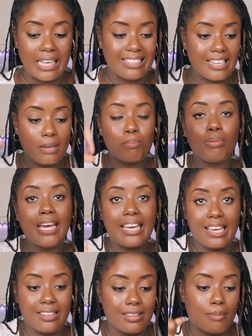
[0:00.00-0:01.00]
I like
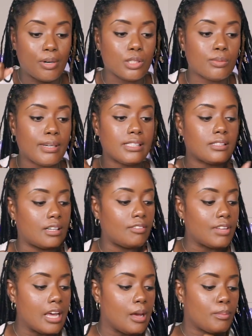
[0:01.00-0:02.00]
picking them out
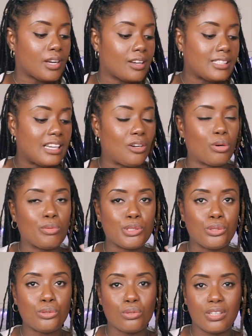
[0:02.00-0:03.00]
myself because I
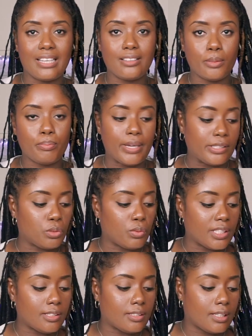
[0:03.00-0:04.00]
always know like the best
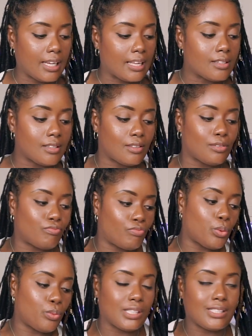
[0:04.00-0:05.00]
ones to get,
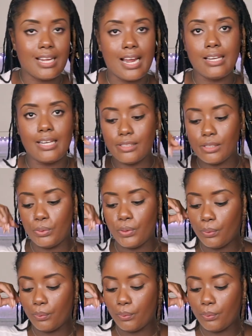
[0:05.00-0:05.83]
the ones that I like to work